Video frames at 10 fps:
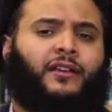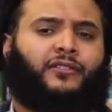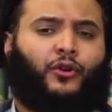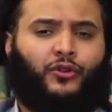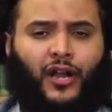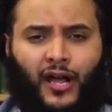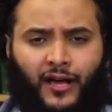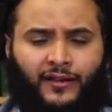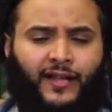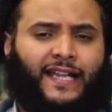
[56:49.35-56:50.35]
the
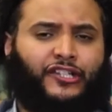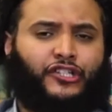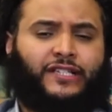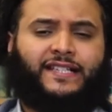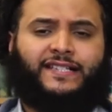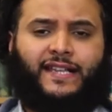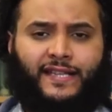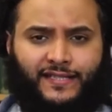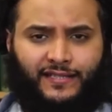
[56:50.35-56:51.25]
Quran allegedly says,